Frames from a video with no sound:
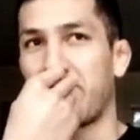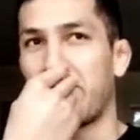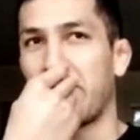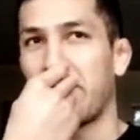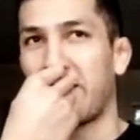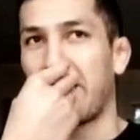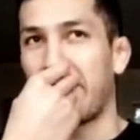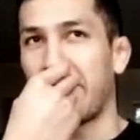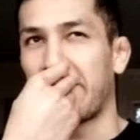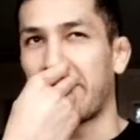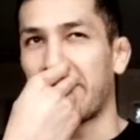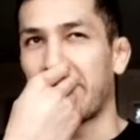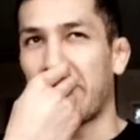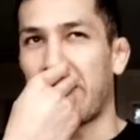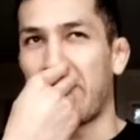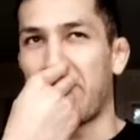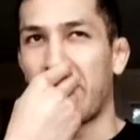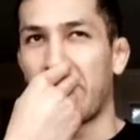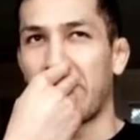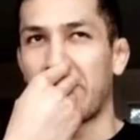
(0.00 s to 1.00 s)
But like,
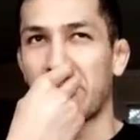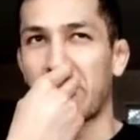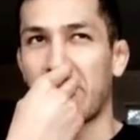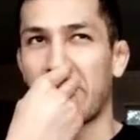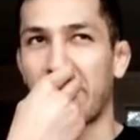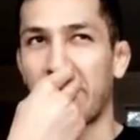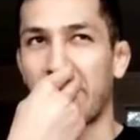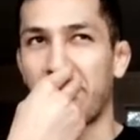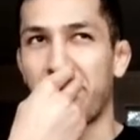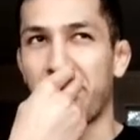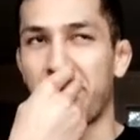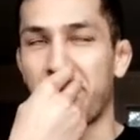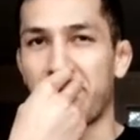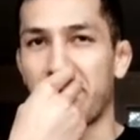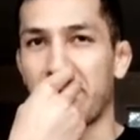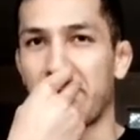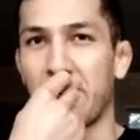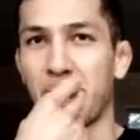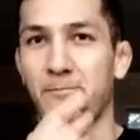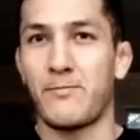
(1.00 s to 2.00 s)
I'm not trying to
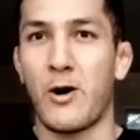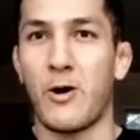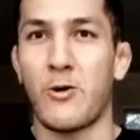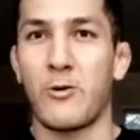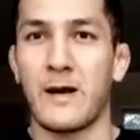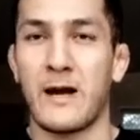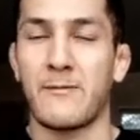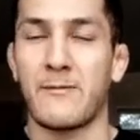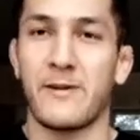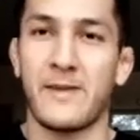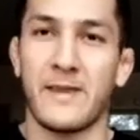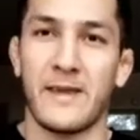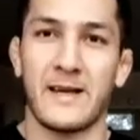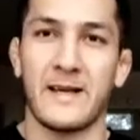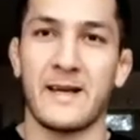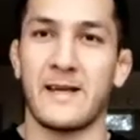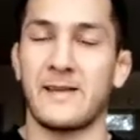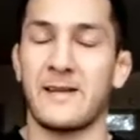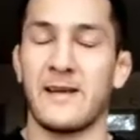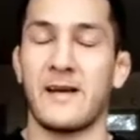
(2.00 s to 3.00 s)
like bulk up and then
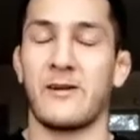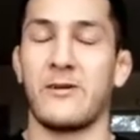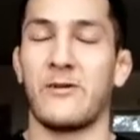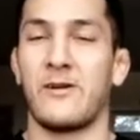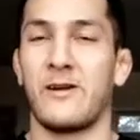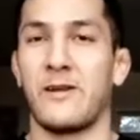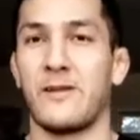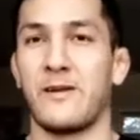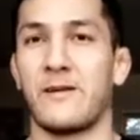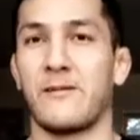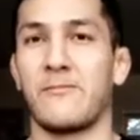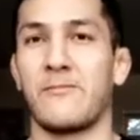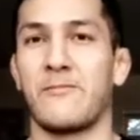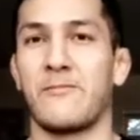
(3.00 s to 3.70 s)
cut down or anything.